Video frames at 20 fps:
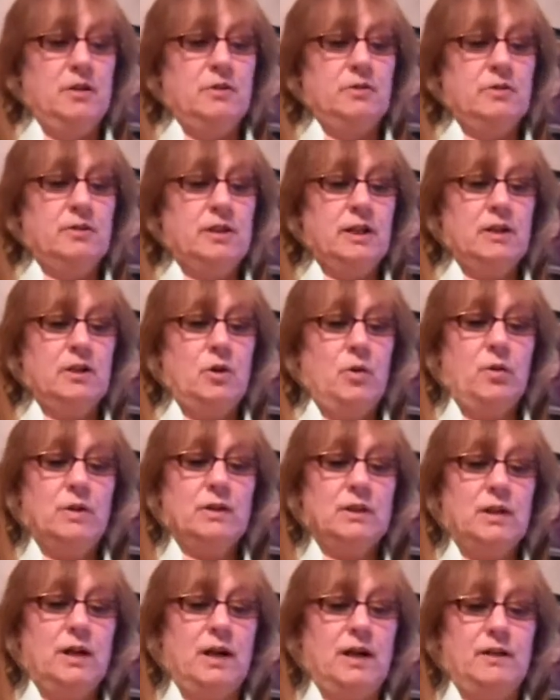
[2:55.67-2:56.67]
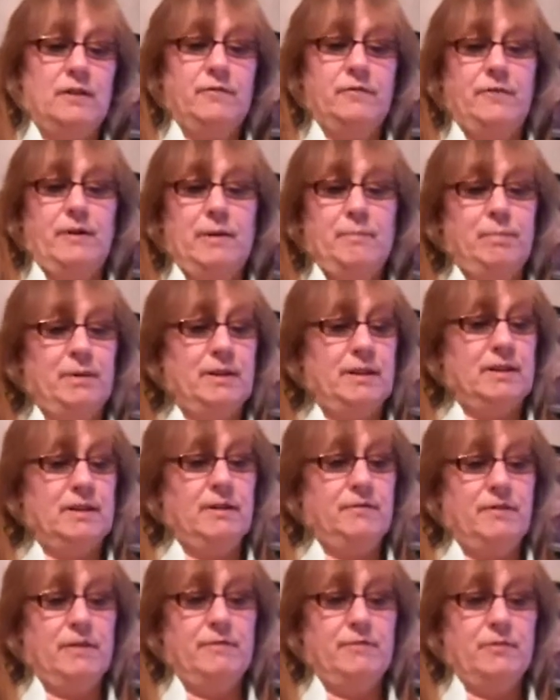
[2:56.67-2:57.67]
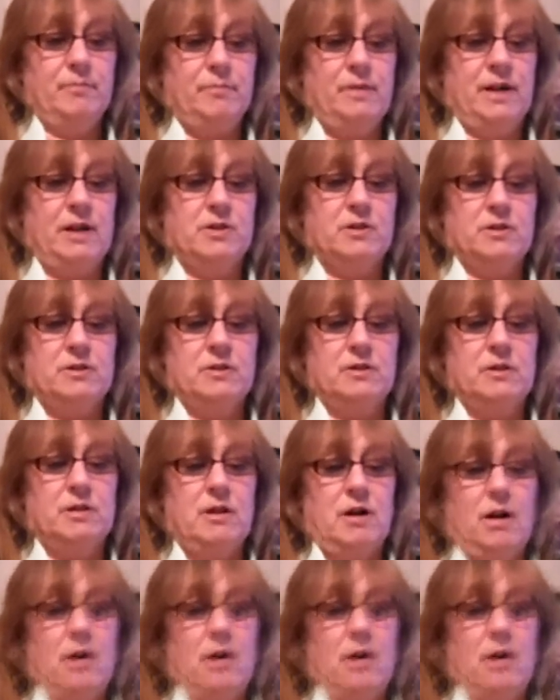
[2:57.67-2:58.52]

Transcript: You can go online and find plenty of information